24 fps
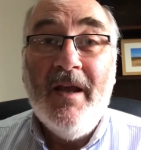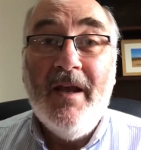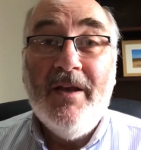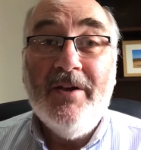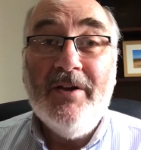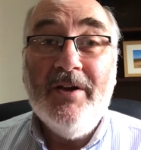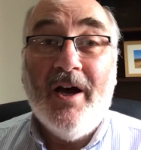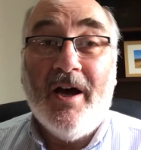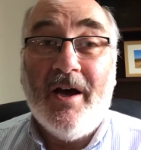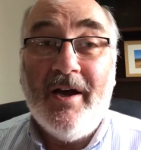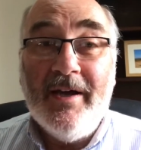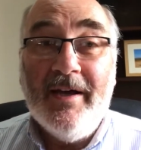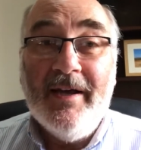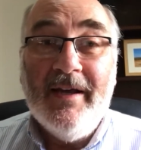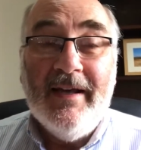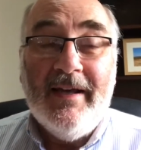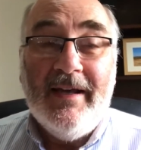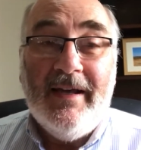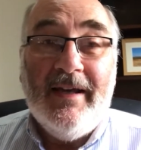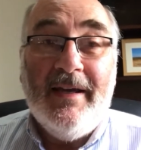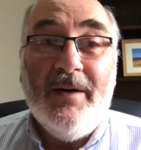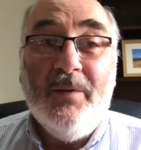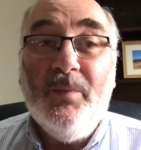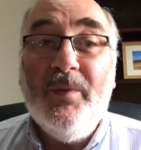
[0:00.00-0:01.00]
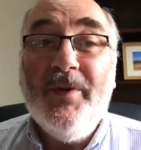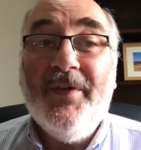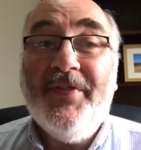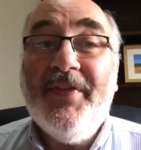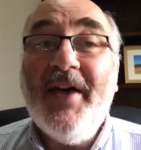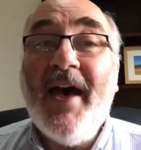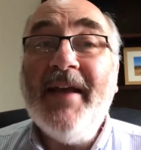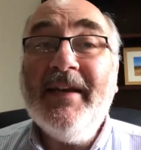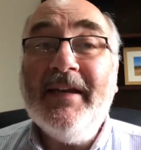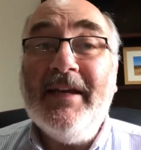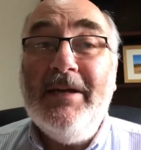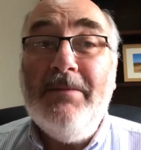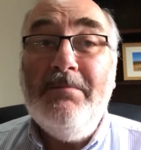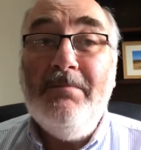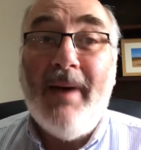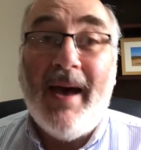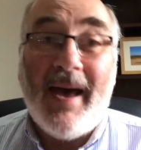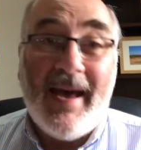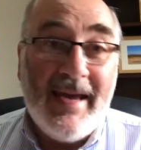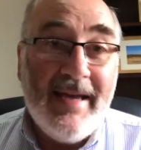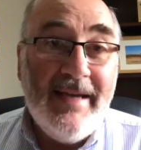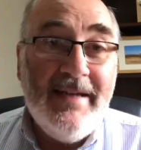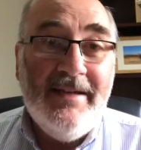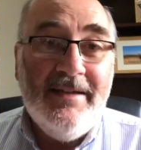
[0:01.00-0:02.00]
Now, with that in
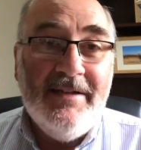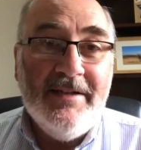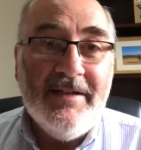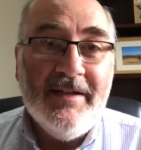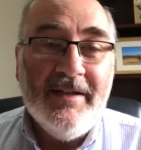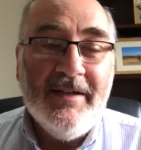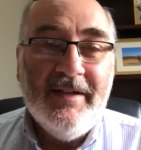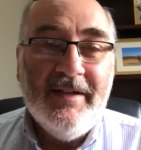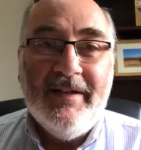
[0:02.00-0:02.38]
mind,